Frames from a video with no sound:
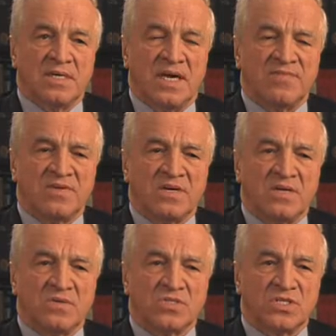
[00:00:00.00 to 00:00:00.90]

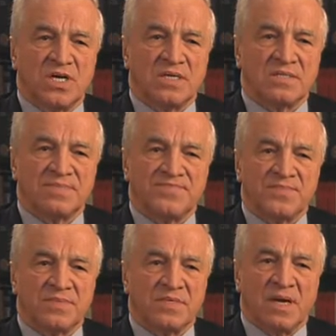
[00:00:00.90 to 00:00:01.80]
AdvoCare is not
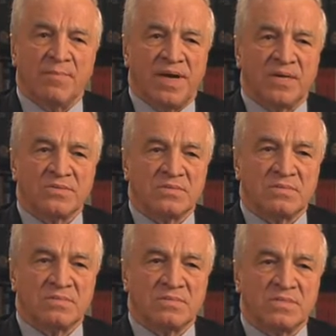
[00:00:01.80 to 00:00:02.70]
about
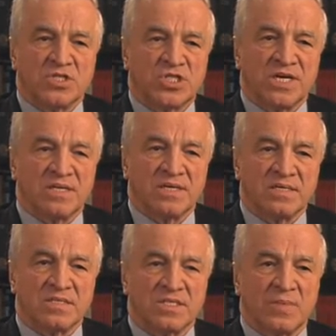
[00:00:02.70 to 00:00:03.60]

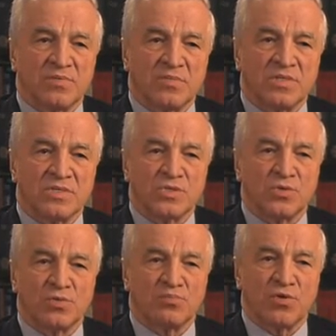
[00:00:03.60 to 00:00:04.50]
selling supplements
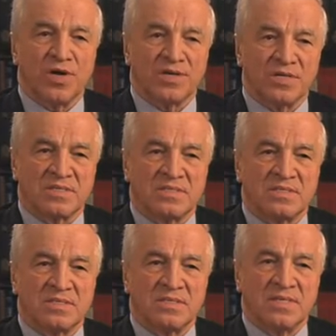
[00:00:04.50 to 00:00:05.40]
or products.
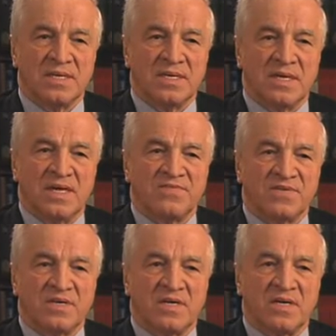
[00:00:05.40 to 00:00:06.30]

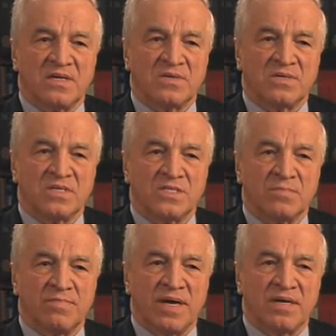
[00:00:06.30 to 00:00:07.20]
AdvoCare is
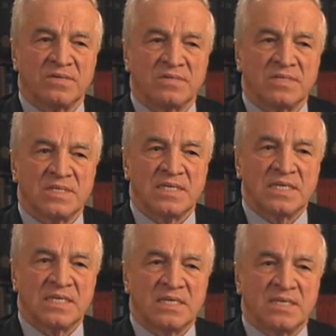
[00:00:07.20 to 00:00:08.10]
about
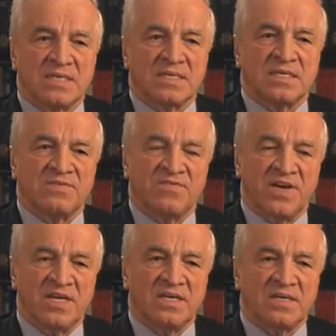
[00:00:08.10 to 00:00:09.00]

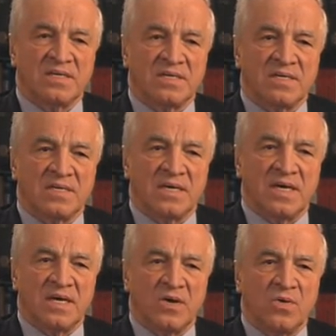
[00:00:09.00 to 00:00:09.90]
conveying
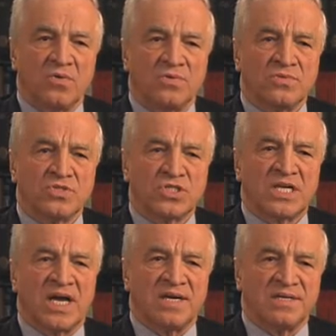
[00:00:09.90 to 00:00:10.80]
a whole
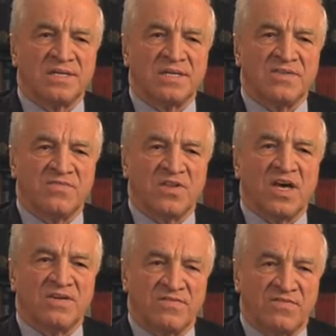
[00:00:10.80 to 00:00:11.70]
style of
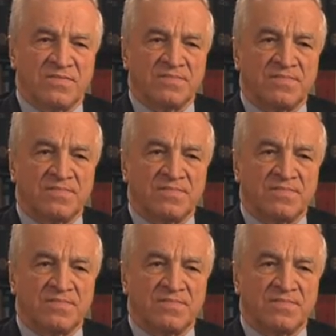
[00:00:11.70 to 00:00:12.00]
life,